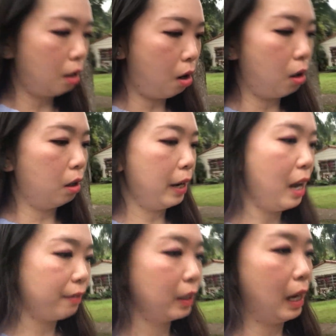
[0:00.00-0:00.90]
are
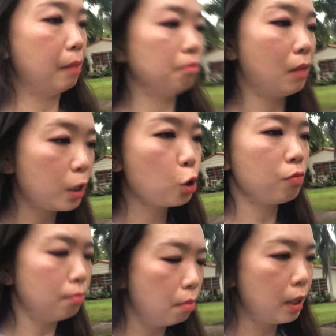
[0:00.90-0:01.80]
having a much
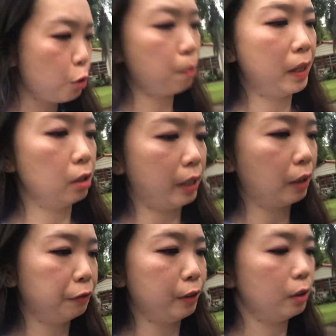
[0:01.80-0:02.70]
bigger
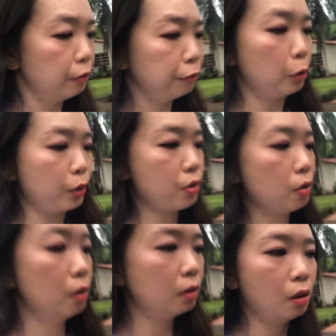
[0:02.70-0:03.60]
influence
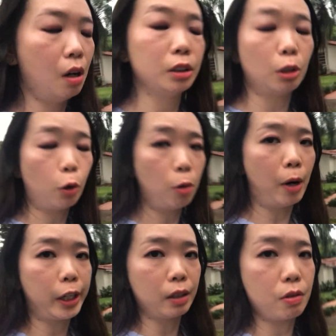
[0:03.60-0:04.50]
on the local
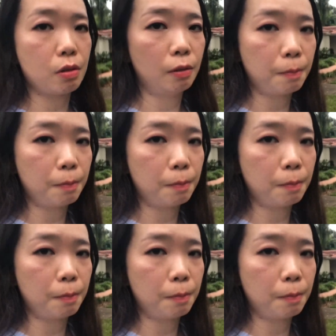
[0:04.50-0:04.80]
markets.